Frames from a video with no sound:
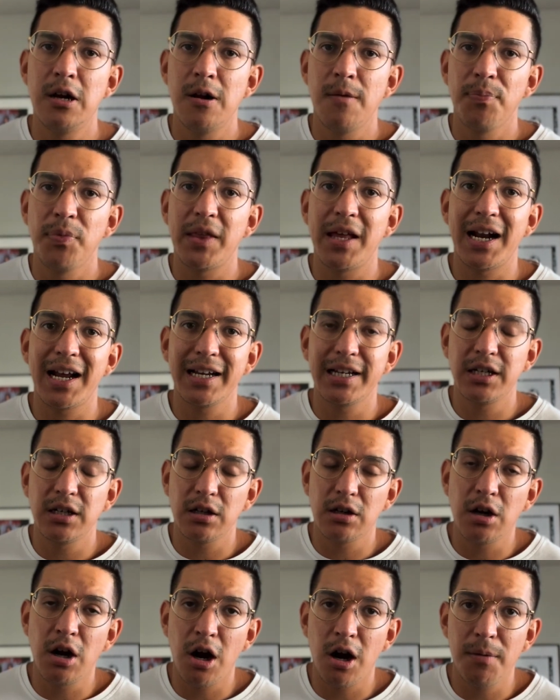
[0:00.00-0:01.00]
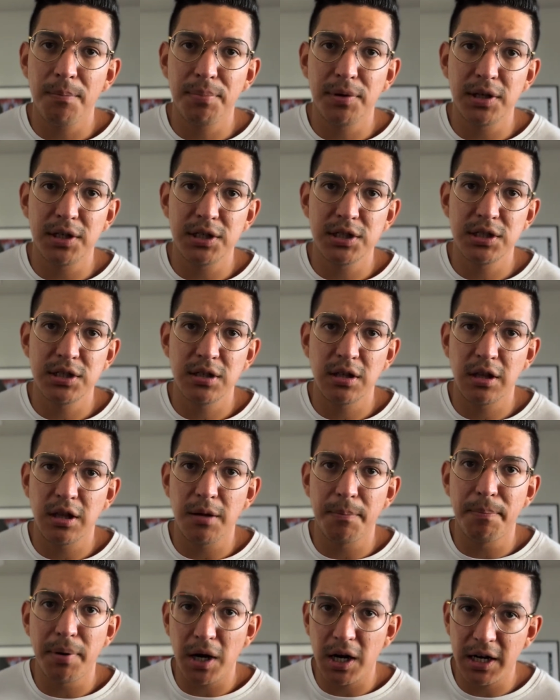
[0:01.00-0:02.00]
that I can accomplish the
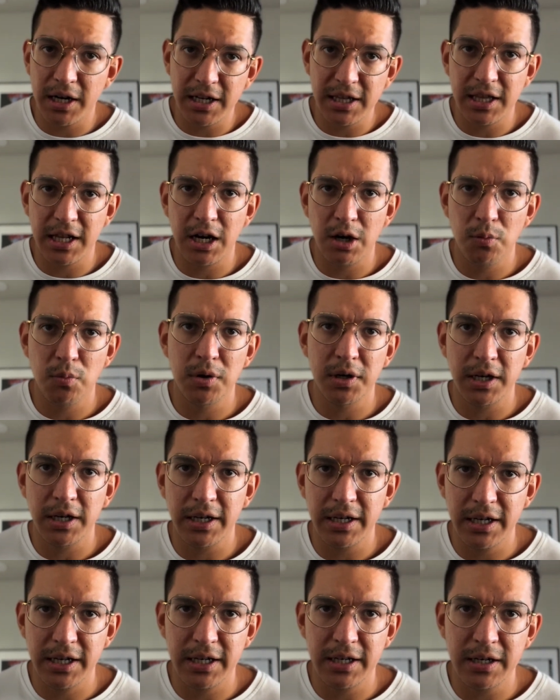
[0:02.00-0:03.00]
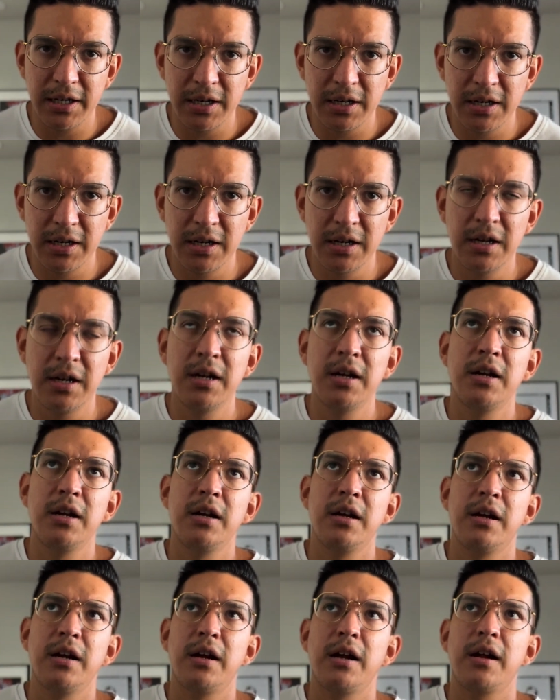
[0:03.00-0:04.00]
body that I want to get,
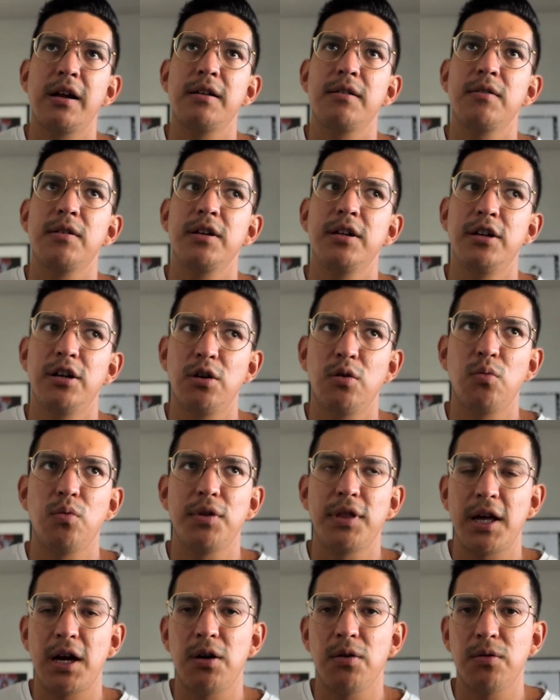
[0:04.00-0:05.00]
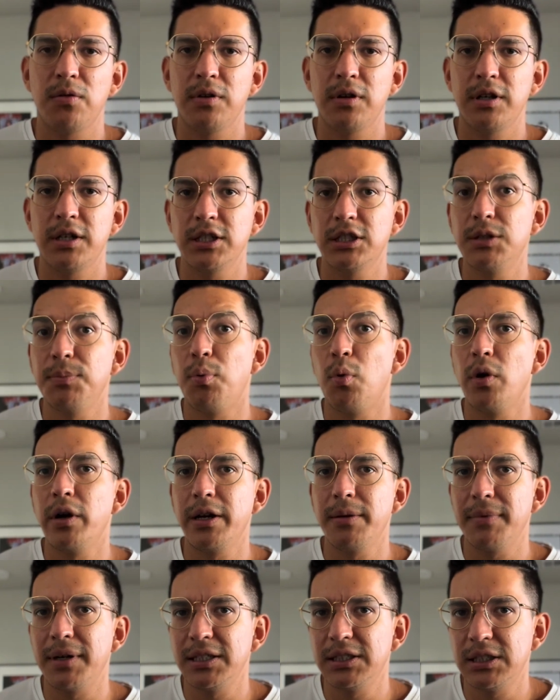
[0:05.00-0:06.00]
without
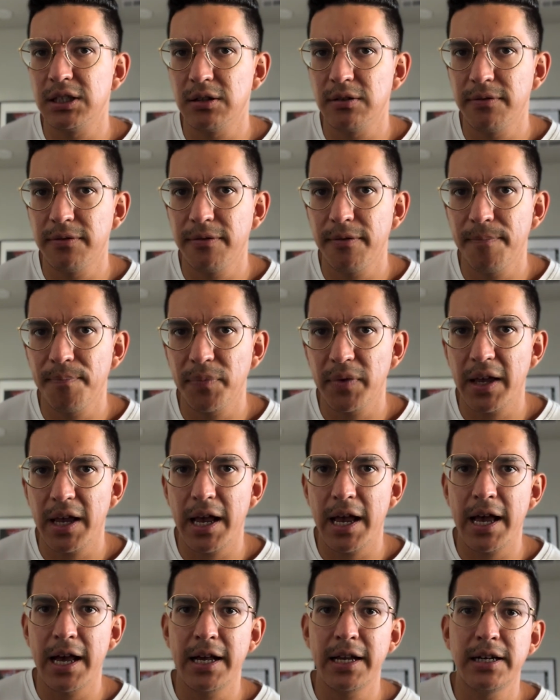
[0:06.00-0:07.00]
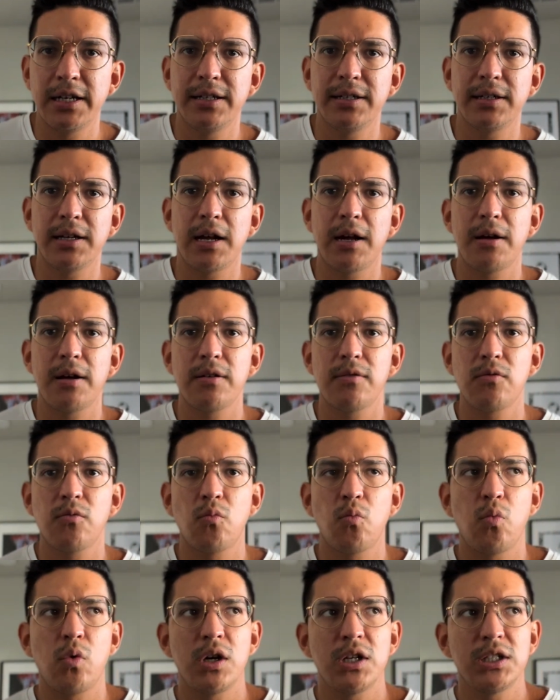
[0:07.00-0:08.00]
disappointing myself. And
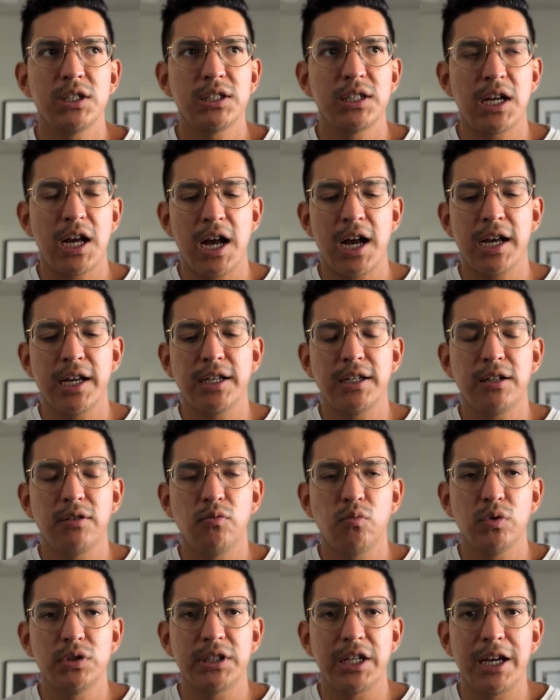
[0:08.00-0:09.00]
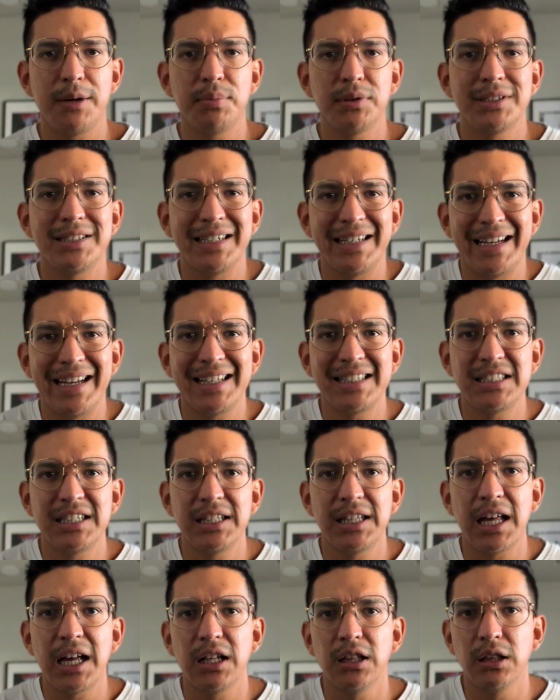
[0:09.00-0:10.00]
once I was able to get to
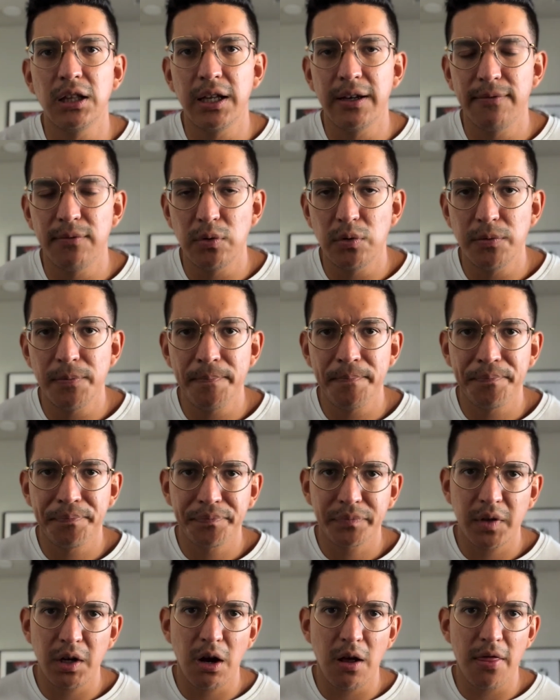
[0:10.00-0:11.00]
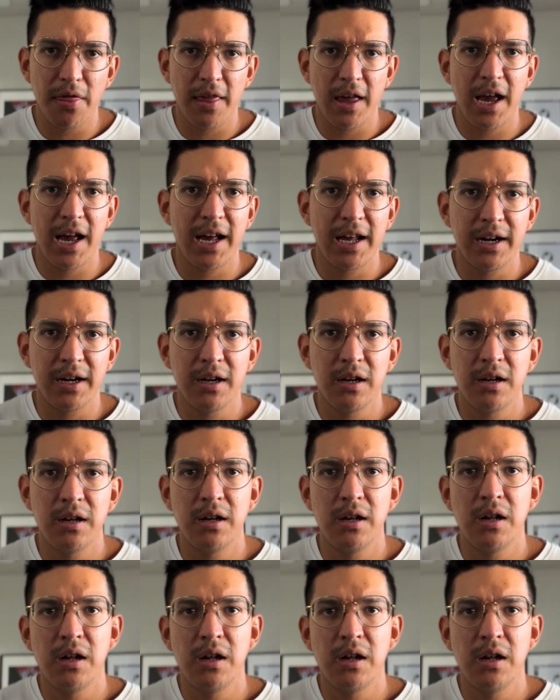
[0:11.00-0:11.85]
that level on that,